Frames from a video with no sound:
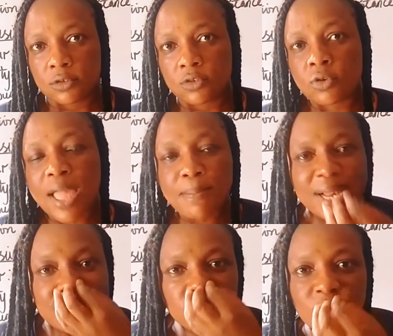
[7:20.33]
So your
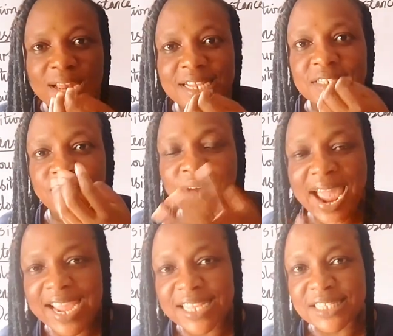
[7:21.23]
ability to
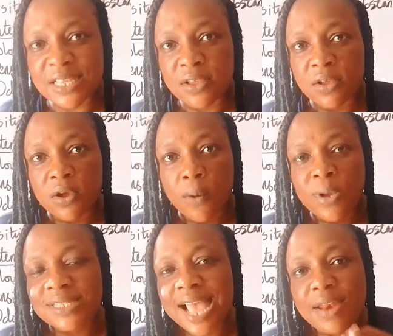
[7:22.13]
identify it
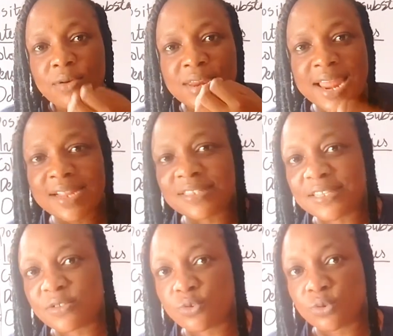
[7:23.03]
without doing
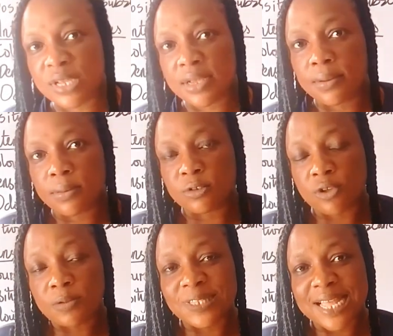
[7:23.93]
anything to the
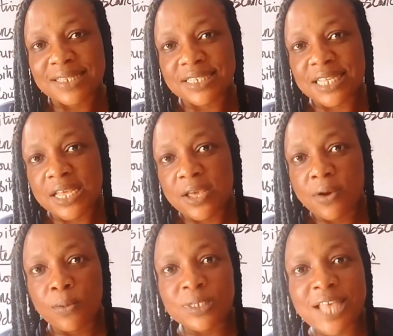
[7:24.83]
substance,
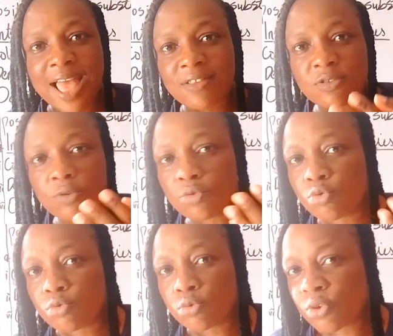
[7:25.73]
without
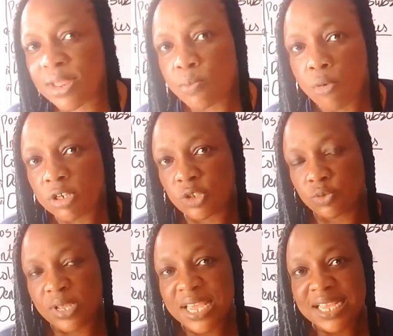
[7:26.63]
doing much
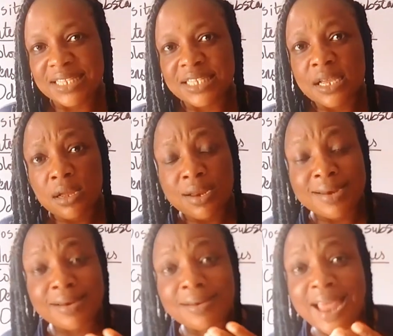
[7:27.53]
to it,
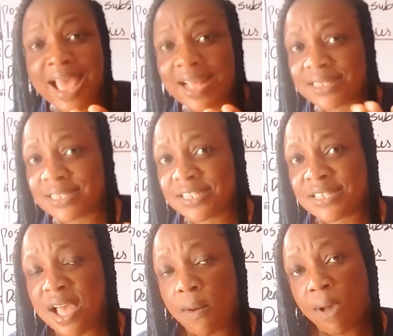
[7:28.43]
that
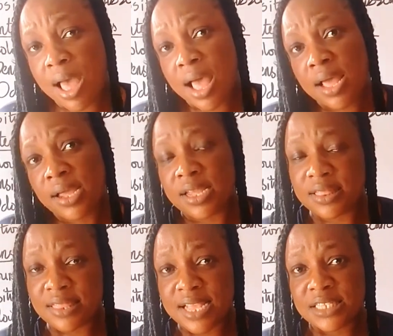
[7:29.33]
is our
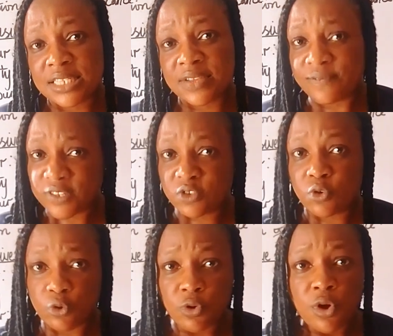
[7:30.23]
intensive
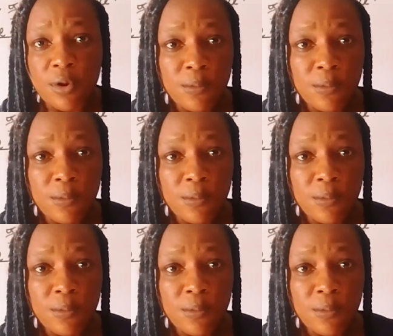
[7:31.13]
physical